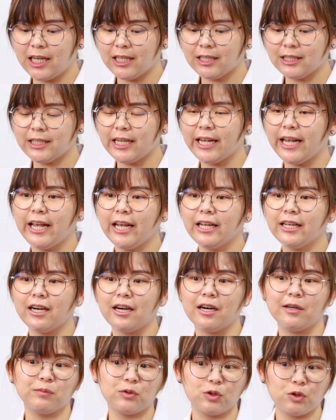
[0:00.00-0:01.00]
that take
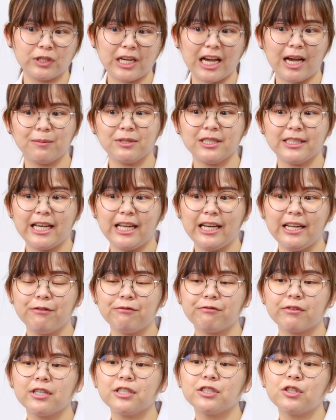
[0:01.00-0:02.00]
2 times daily
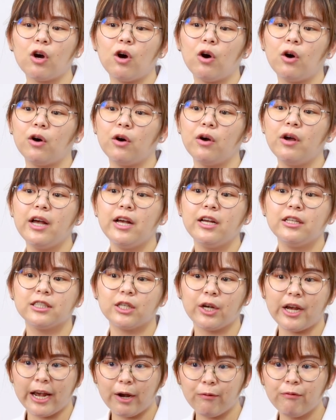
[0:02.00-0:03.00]
first or
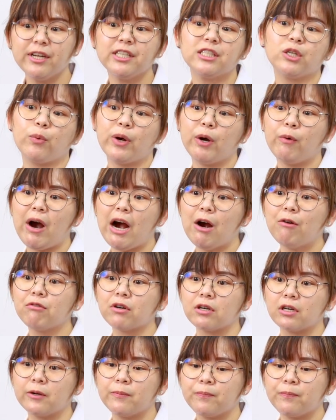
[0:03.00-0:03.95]
every 12 hours.